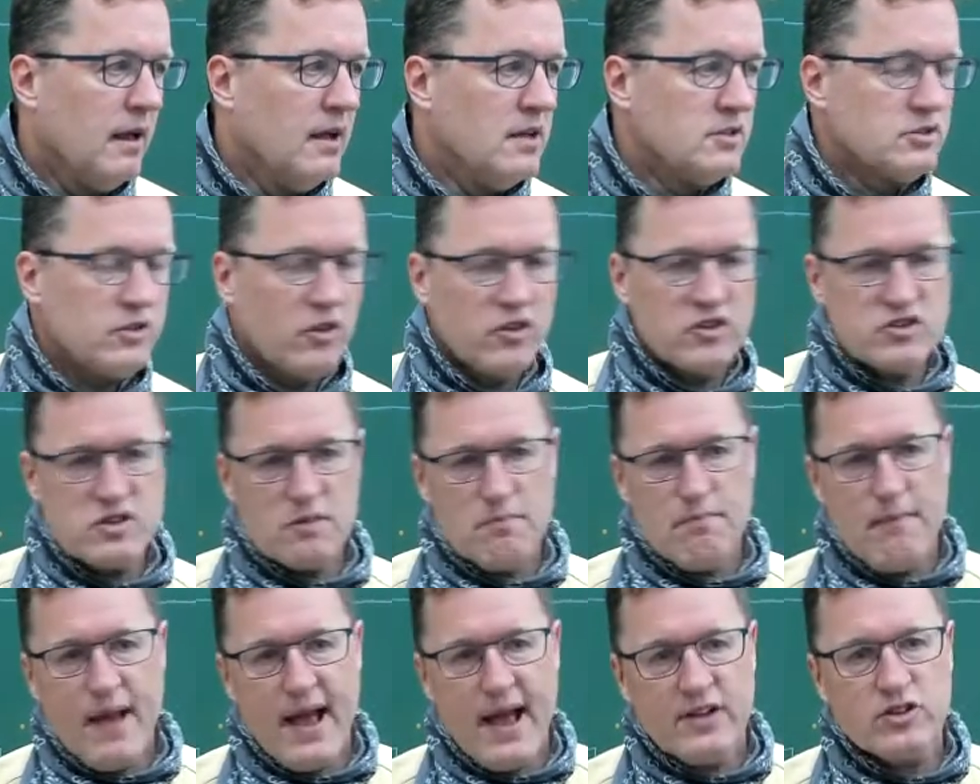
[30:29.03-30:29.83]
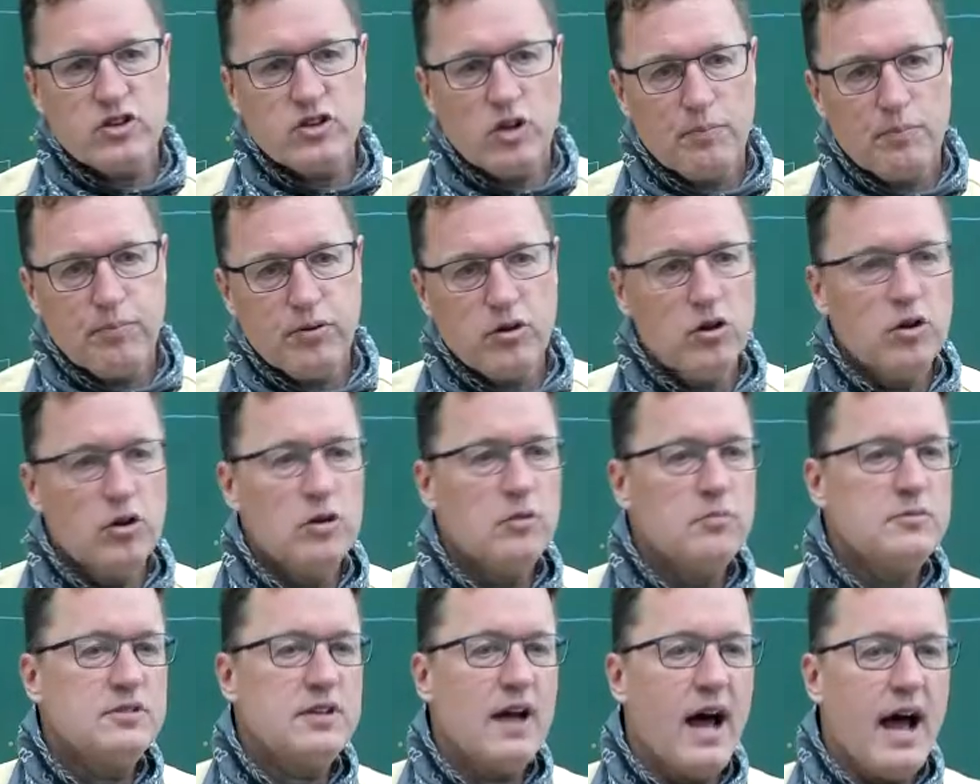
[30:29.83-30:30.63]
So there's a mantle
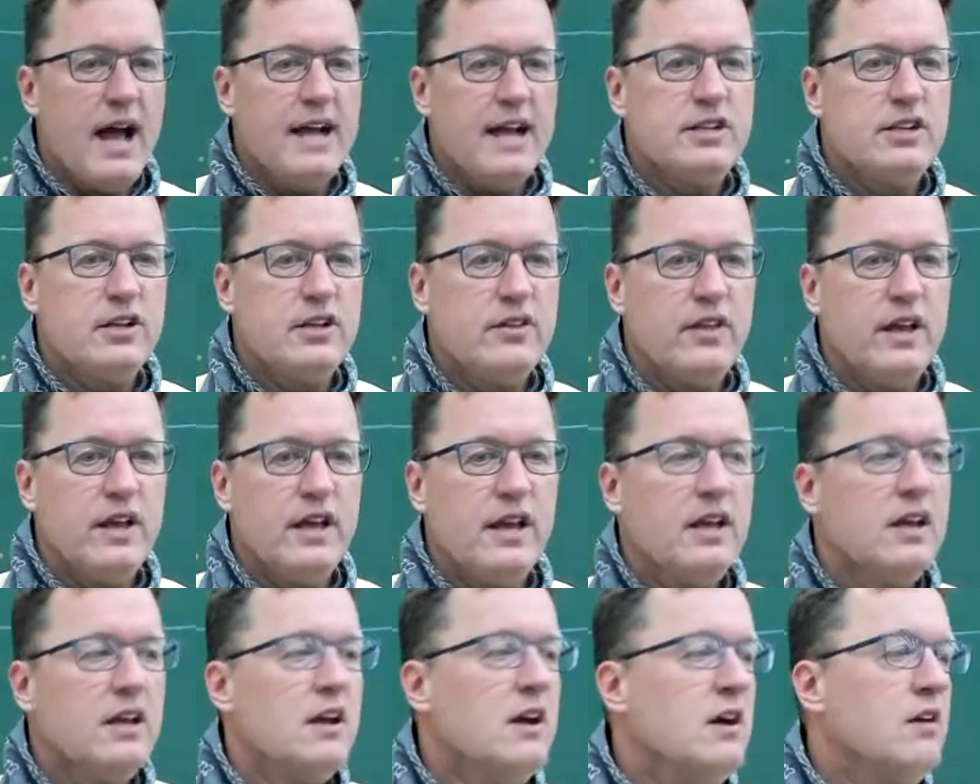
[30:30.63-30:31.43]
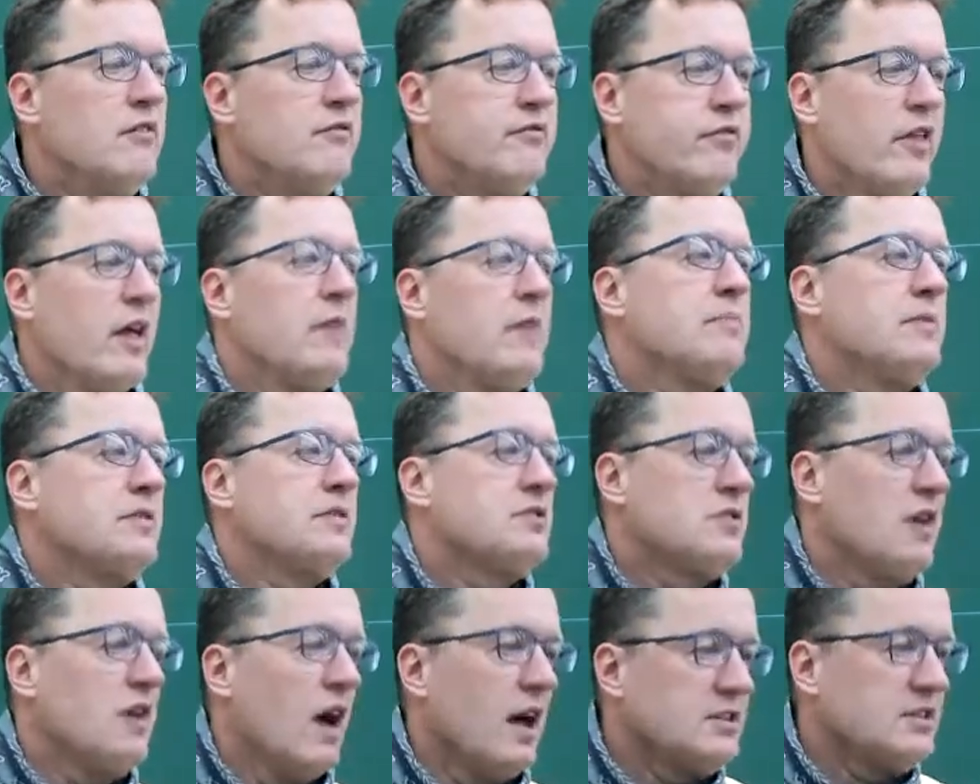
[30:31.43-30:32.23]
plume tied to the flood
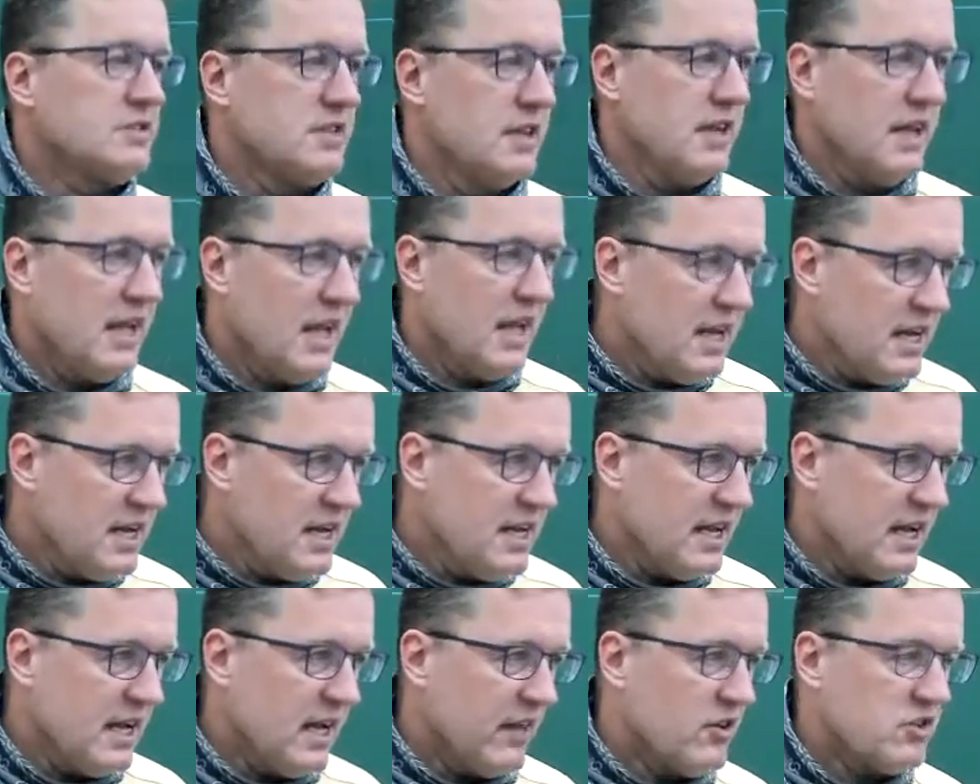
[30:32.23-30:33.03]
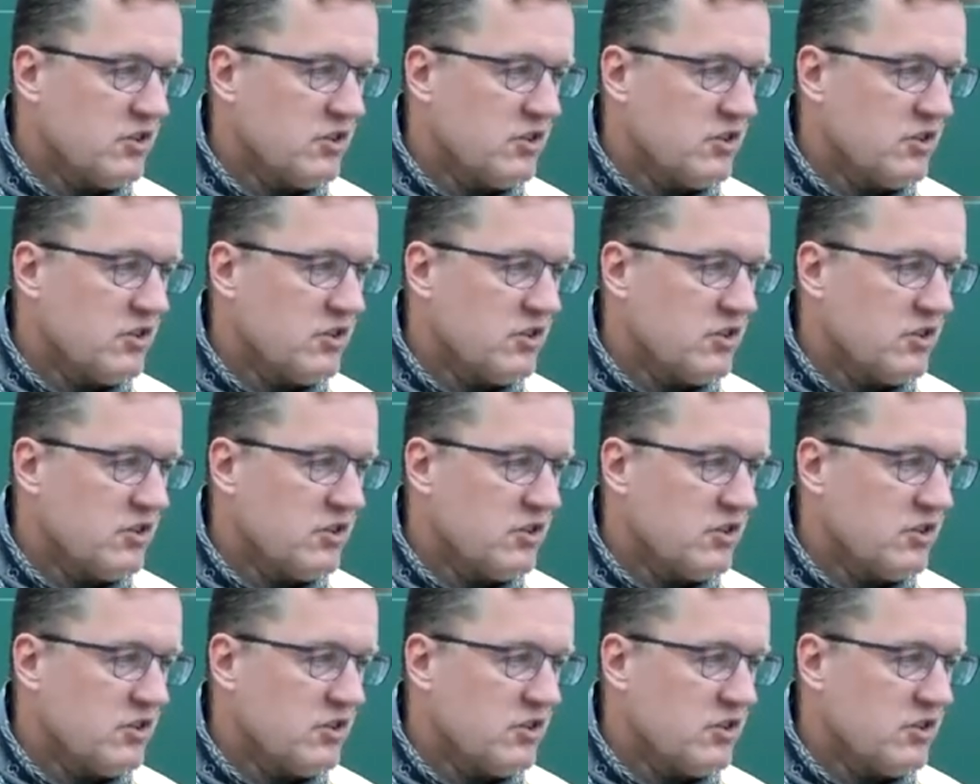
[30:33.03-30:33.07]
basalts in India.